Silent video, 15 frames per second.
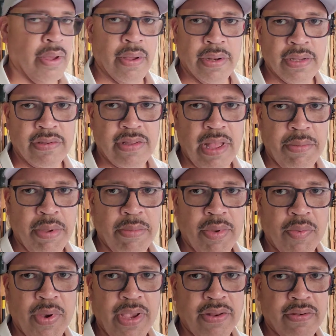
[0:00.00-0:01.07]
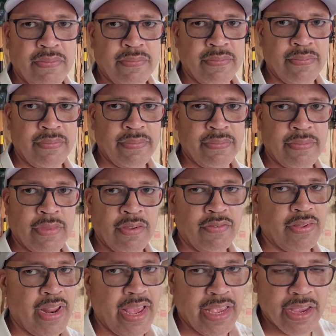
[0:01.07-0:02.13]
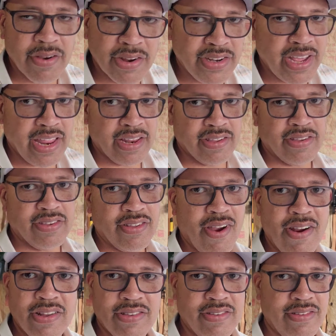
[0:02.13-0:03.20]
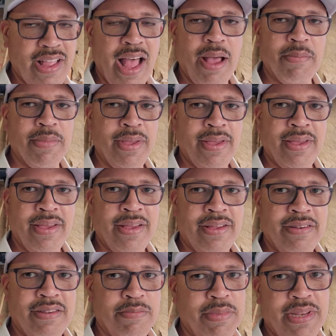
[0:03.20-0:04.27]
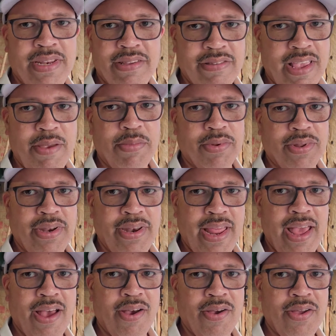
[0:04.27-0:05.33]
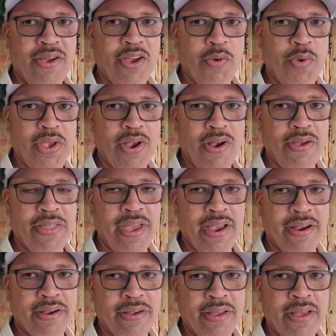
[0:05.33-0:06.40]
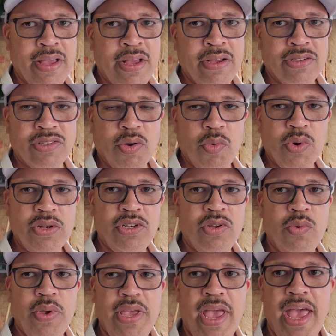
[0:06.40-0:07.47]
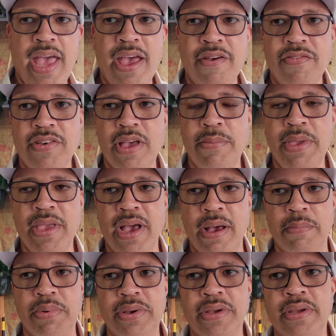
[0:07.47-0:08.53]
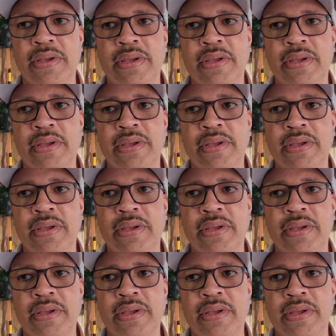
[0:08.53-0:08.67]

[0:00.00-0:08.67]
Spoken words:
all this time I've been waiting for that irritating start stop to be disabled, and now we are there. So what do we have coming up?